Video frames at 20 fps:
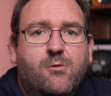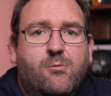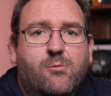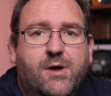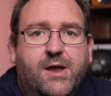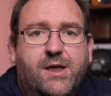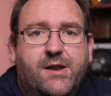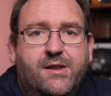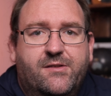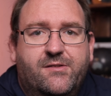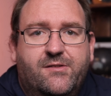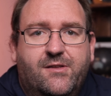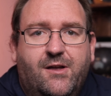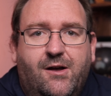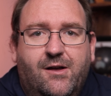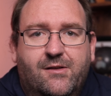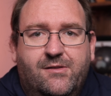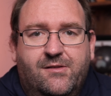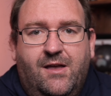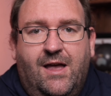we're going to
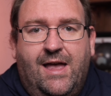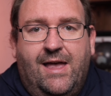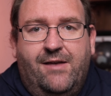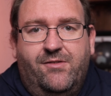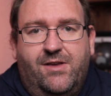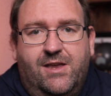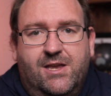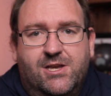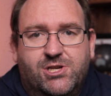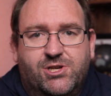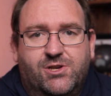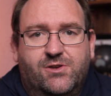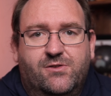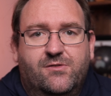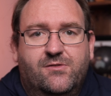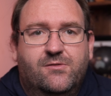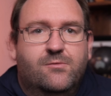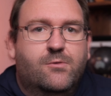start to have issues.